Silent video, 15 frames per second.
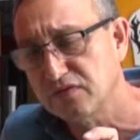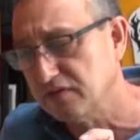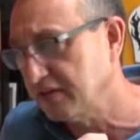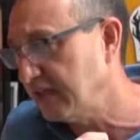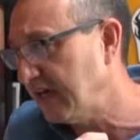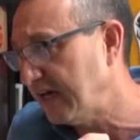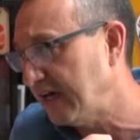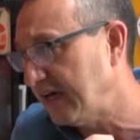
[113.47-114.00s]
for
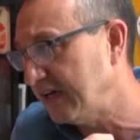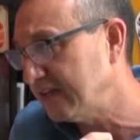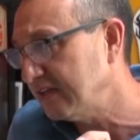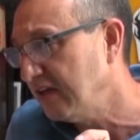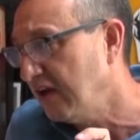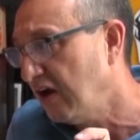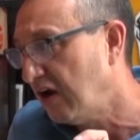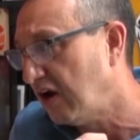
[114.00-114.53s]
that
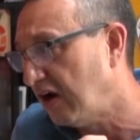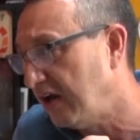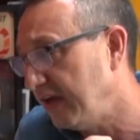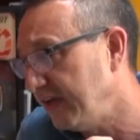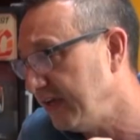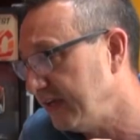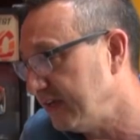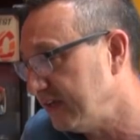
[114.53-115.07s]

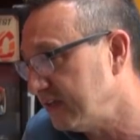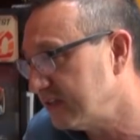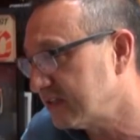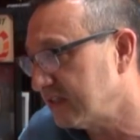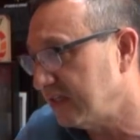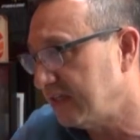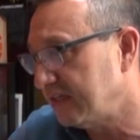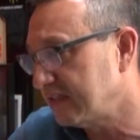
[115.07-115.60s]

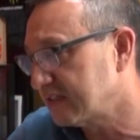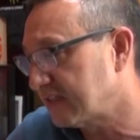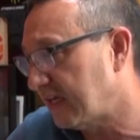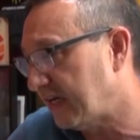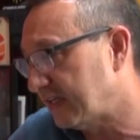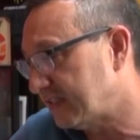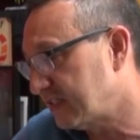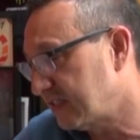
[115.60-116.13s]
is
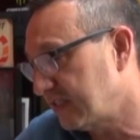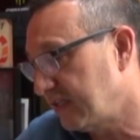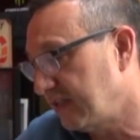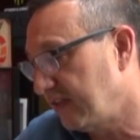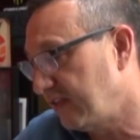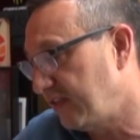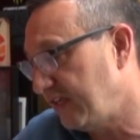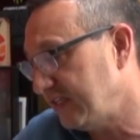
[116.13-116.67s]
that
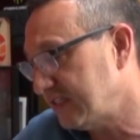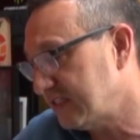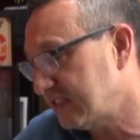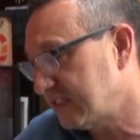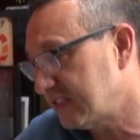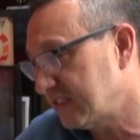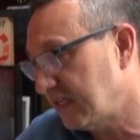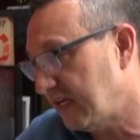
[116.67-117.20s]

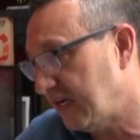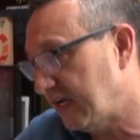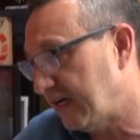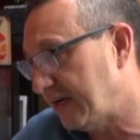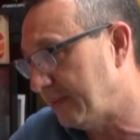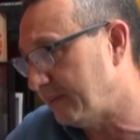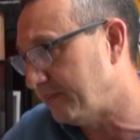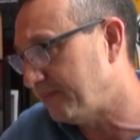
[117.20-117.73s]
this
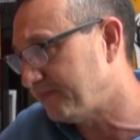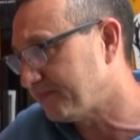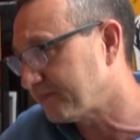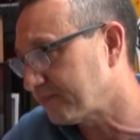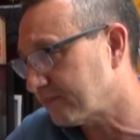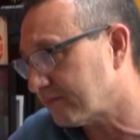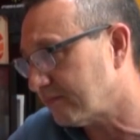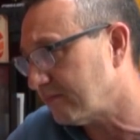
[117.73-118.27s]

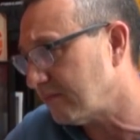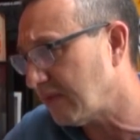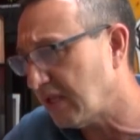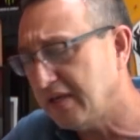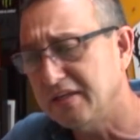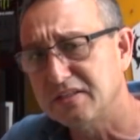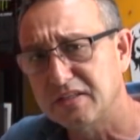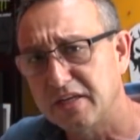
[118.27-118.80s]

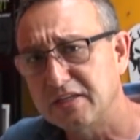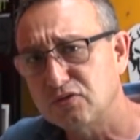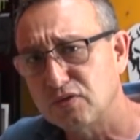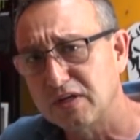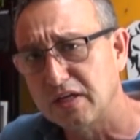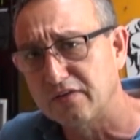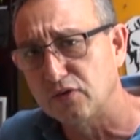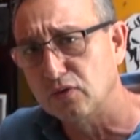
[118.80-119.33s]
is an entry
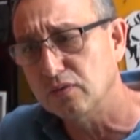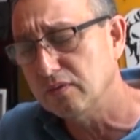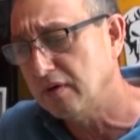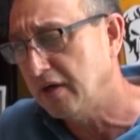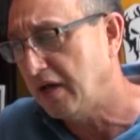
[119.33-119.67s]
level,